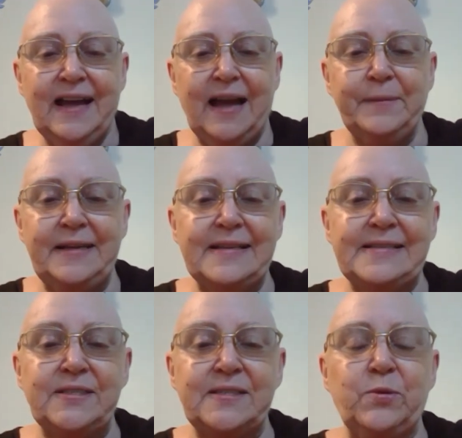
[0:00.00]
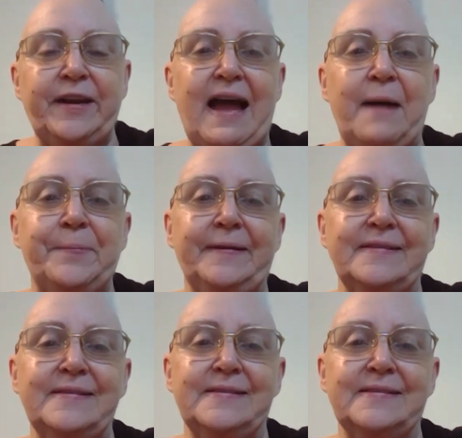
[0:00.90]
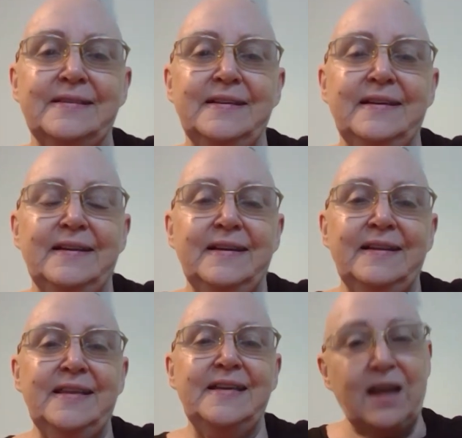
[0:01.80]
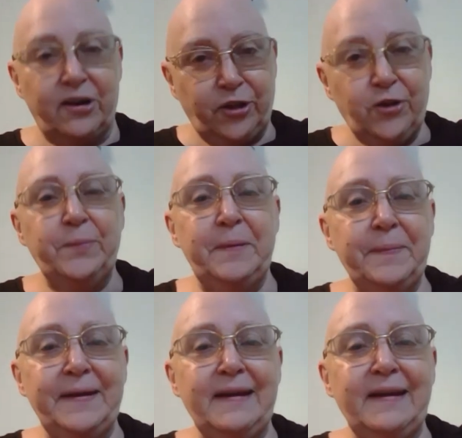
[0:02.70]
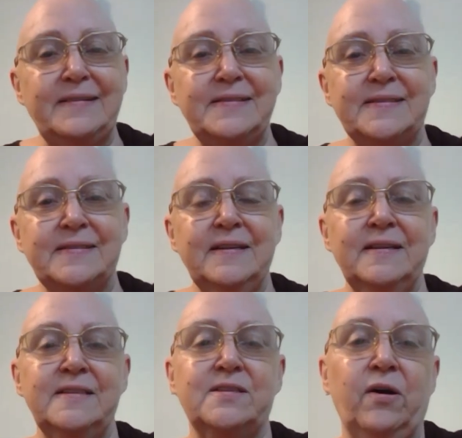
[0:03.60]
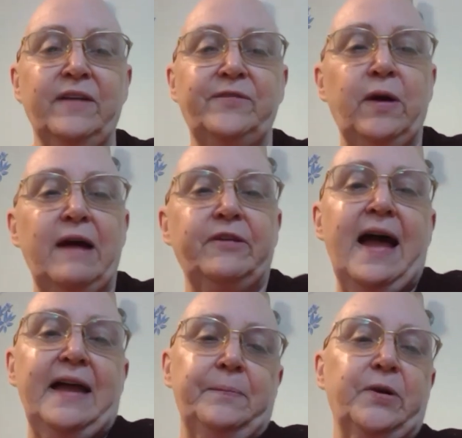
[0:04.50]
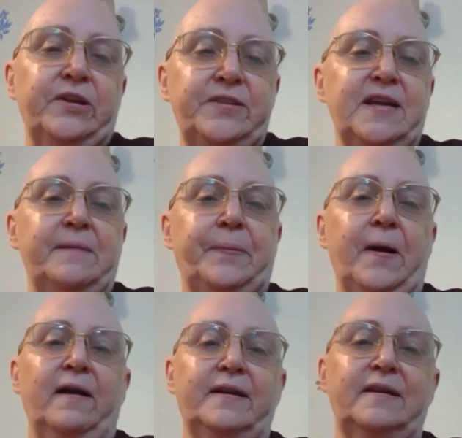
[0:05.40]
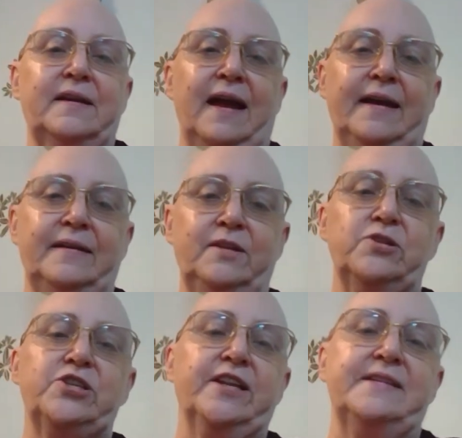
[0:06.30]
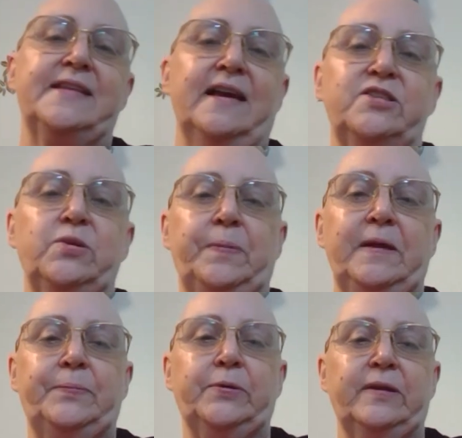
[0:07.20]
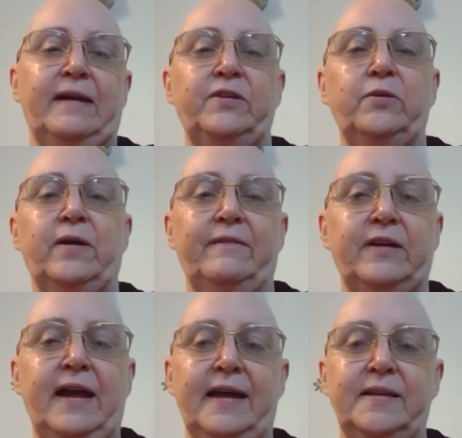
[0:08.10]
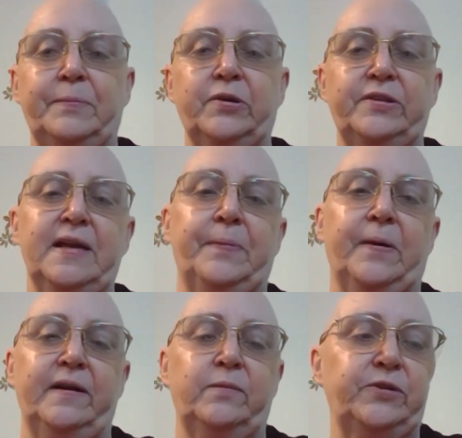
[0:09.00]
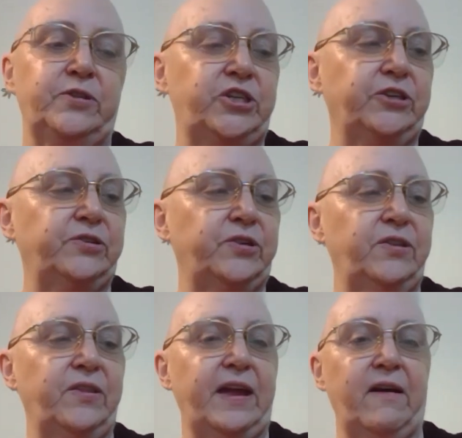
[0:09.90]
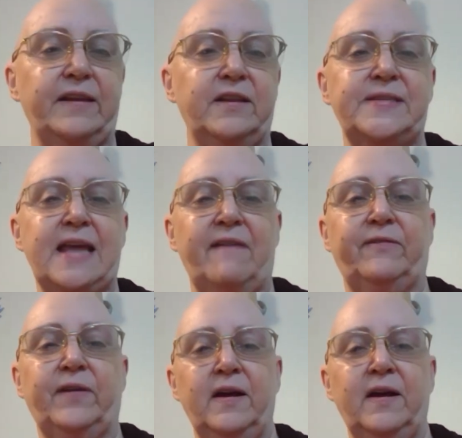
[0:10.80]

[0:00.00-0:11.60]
I mean, this is what happens. These are human beings. So if you ever had a birthday party, I usually say to people, have you ever had a birthday party with children there and you have